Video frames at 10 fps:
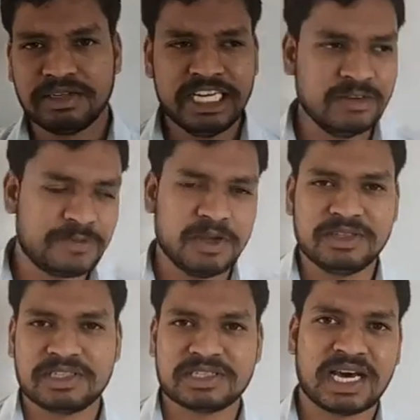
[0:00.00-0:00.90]

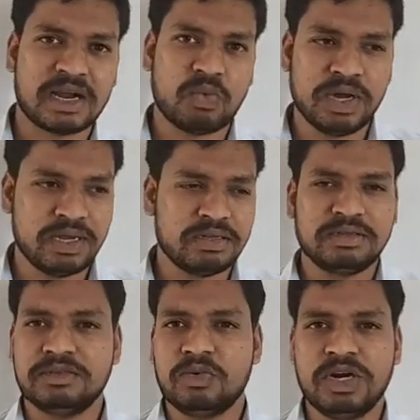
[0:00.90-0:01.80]
influence us, or
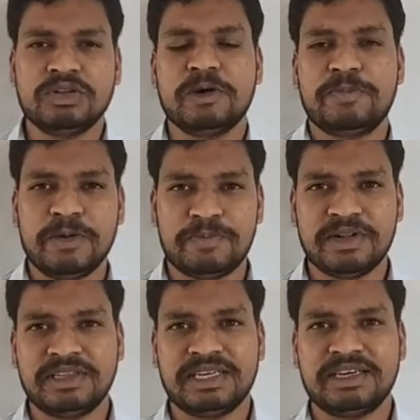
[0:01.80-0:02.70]
why do the
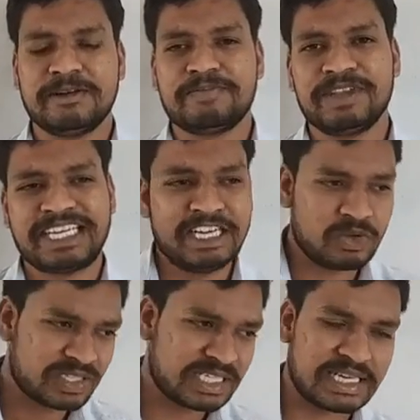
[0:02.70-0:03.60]
people they tend
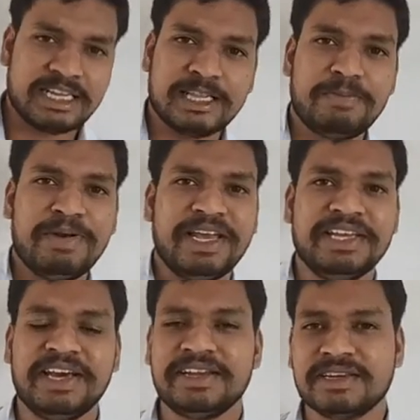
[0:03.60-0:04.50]
to settle in the plain
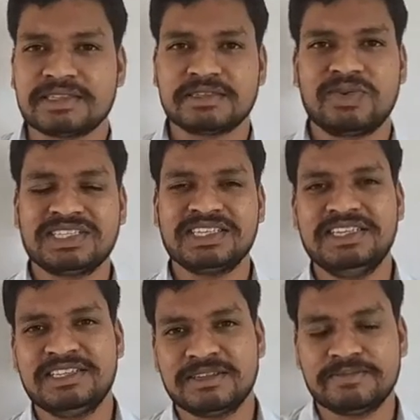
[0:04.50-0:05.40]
areas? What is the
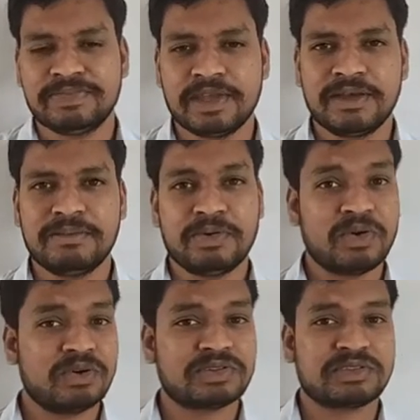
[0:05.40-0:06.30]
reason?
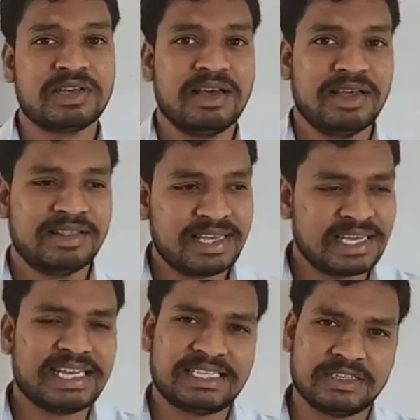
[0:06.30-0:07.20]
Because
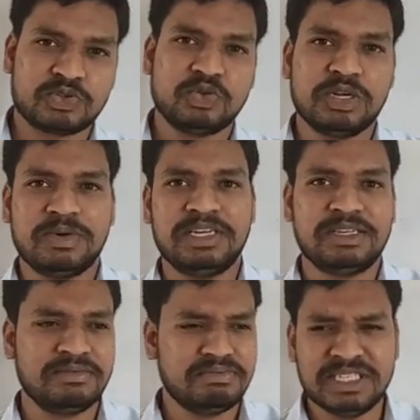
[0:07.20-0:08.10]
they get a suitable,
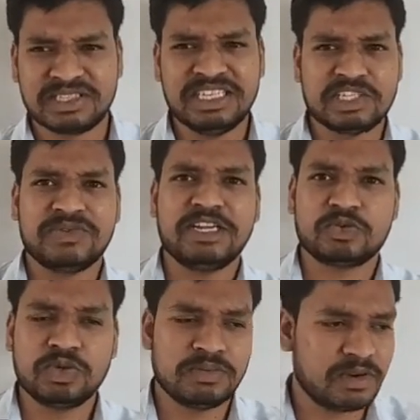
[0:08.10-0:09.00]
it's very
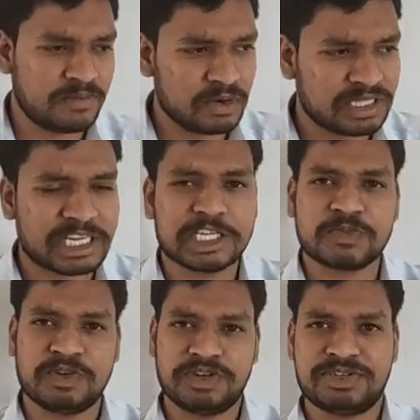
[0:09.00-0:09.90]
suitable for the
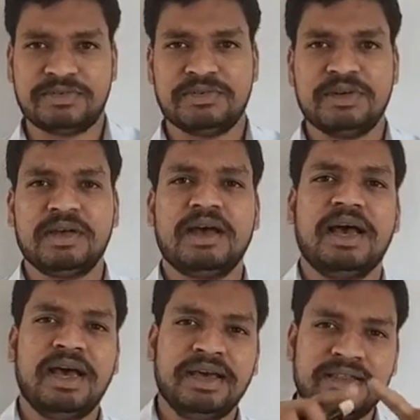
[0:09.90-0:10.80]
transportation
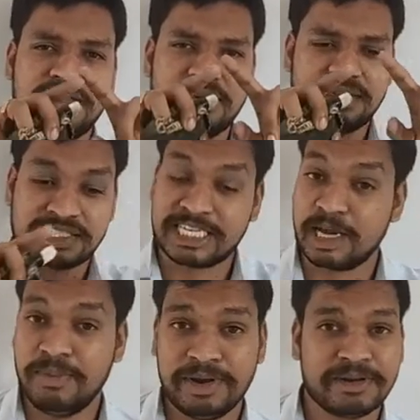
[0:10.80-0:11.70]
and the
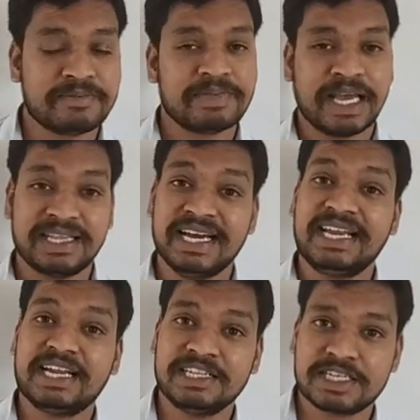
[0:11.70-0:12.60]
settlement and the
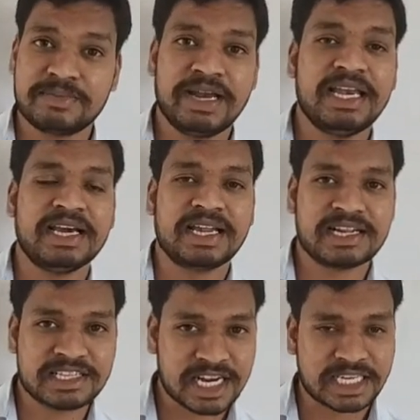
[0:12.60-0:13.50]
agriculture, mainly
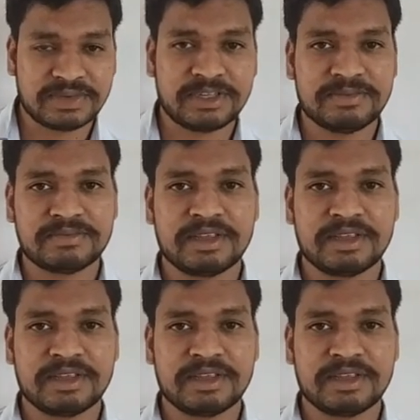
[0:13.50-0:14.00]
agriculture activity,